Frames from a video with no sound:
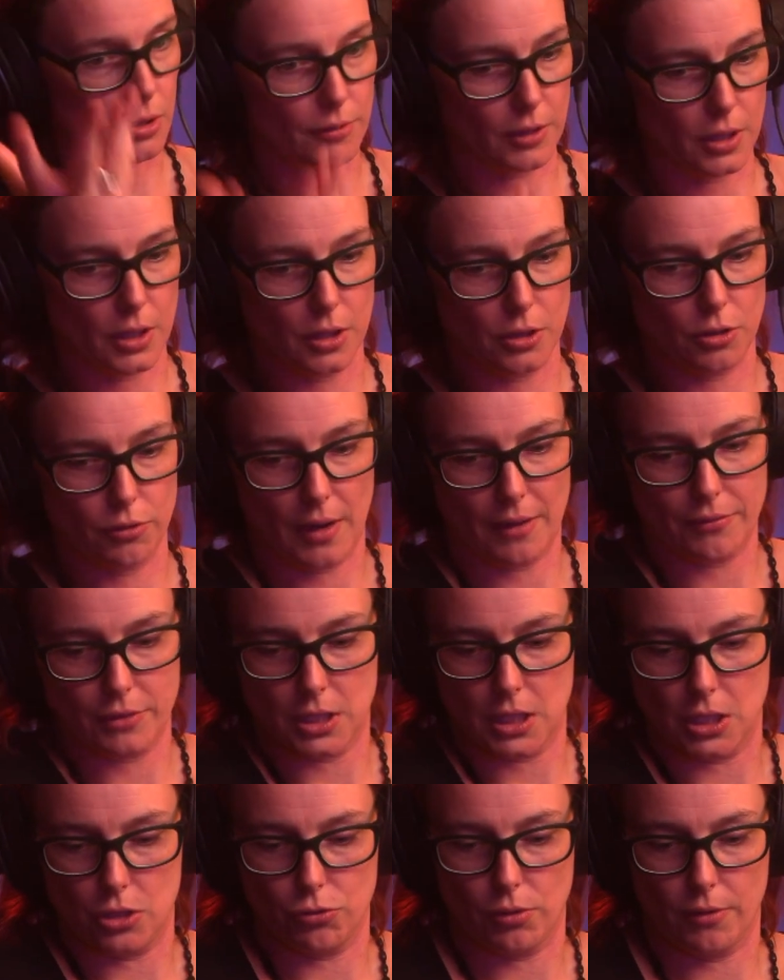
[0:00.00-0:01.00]
of a
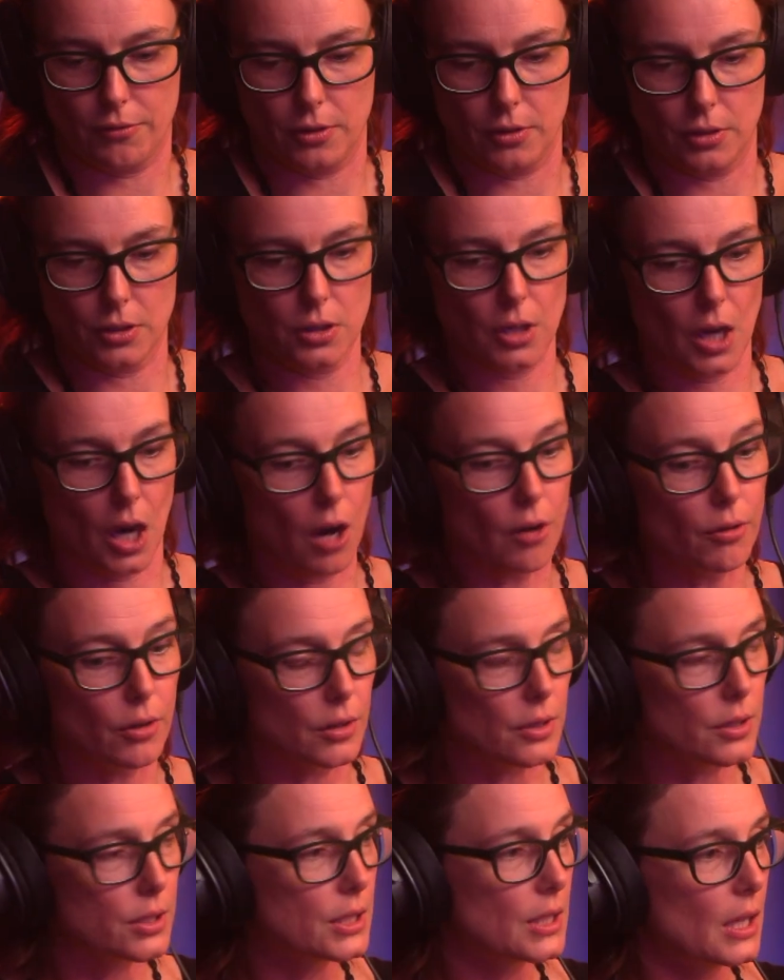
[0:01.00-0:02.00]
gravity-driven
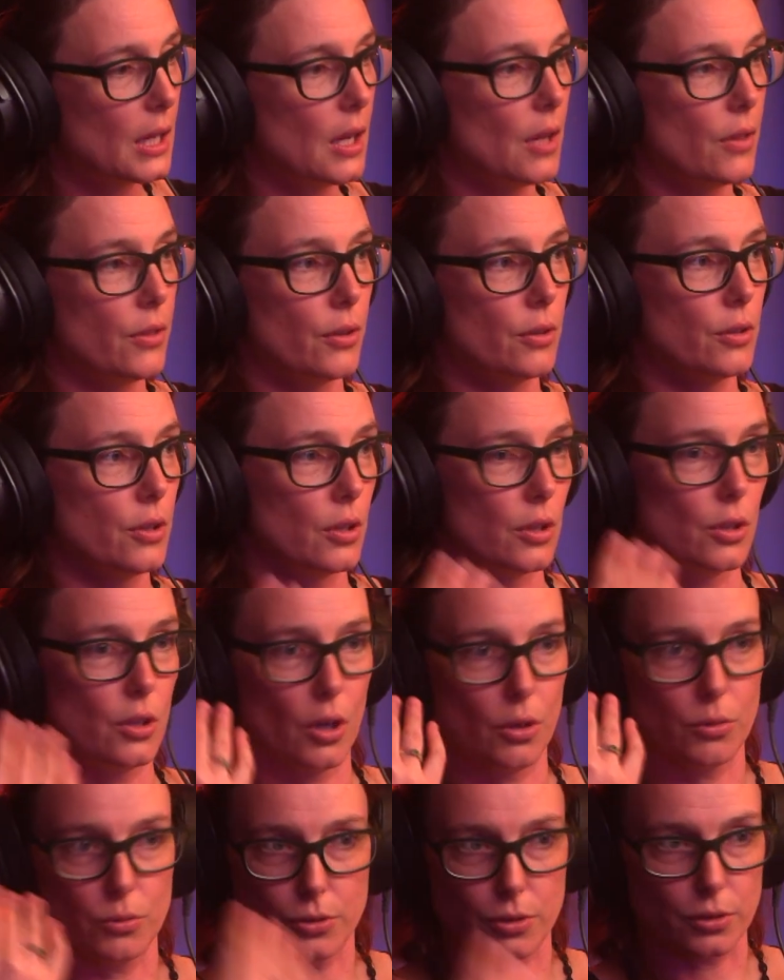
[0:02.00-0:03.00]
current that can
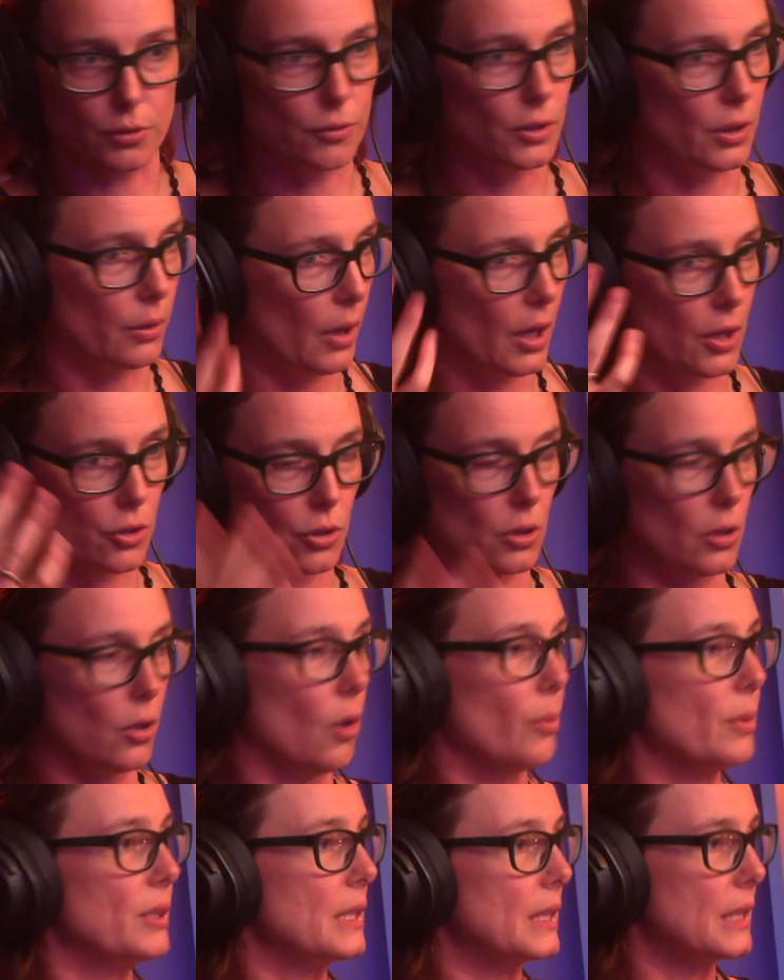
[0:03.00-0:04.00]
go sort of, 100
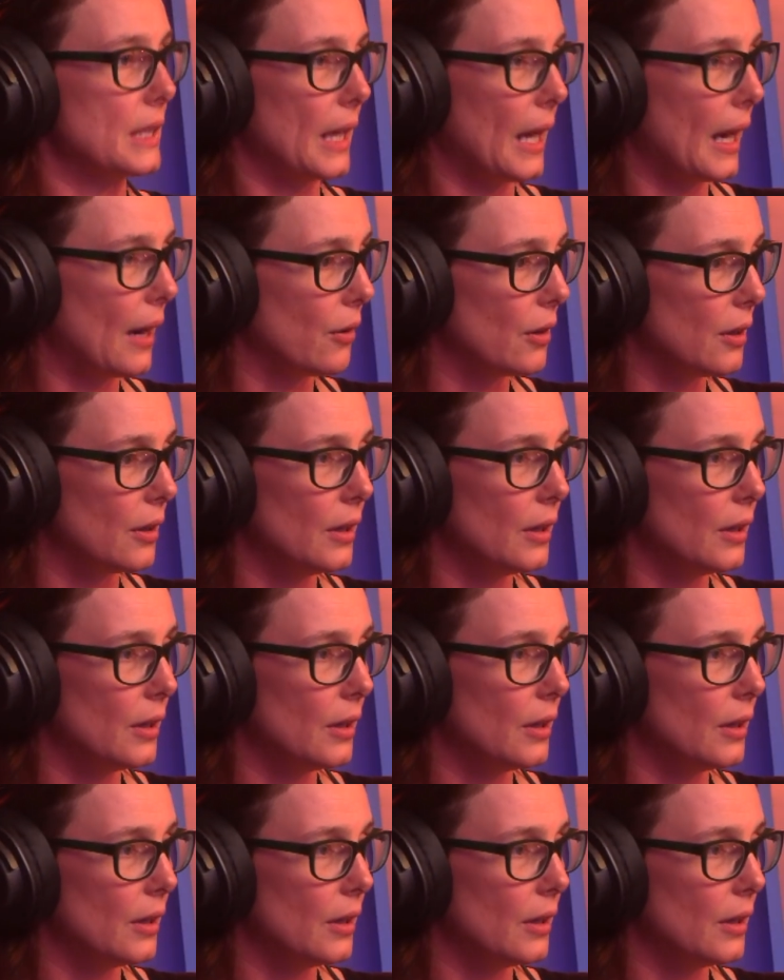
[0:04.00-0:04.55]
kilometers an hour.